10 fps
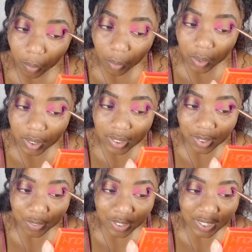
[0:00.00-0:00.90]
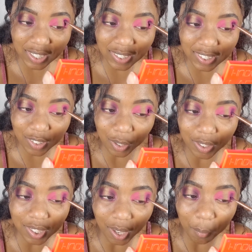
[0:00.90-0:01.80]
He's a fertility
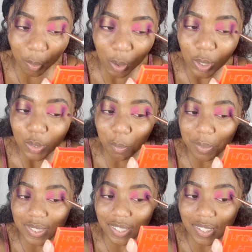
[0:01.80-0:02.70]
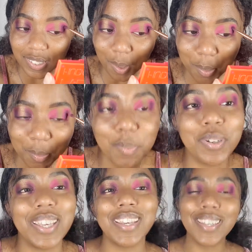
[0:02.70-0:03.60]
doctor, so basically he's helping people
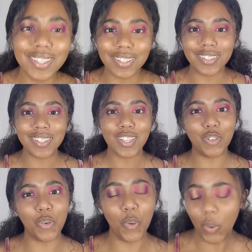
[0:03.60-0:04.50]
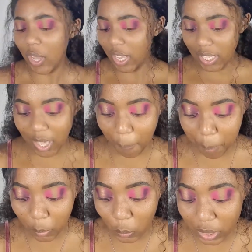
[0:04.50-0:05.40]
get kids, you know. Yeah,
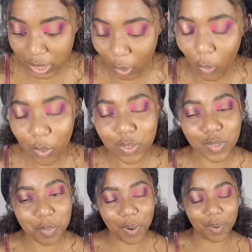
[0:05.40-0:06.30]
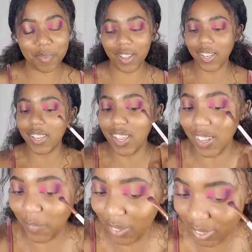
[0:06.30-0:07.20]
but with their own sperm. And yeah,
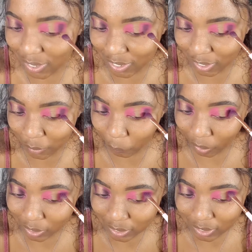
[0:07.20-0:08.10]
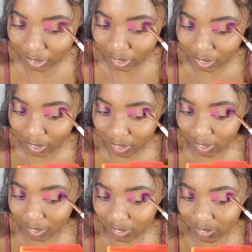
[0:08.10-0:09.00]
now what he did was
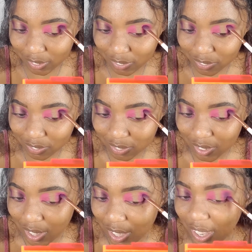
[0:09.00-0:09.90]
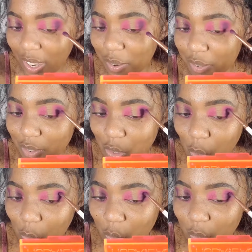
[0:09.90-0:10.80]
I don't even know
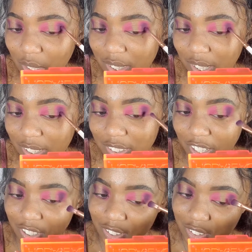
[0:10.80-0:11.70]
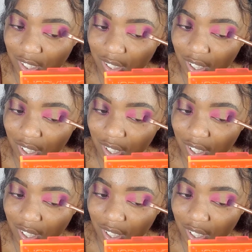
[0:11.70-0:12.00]
ukuthi ukhethe kanjani ngentshen.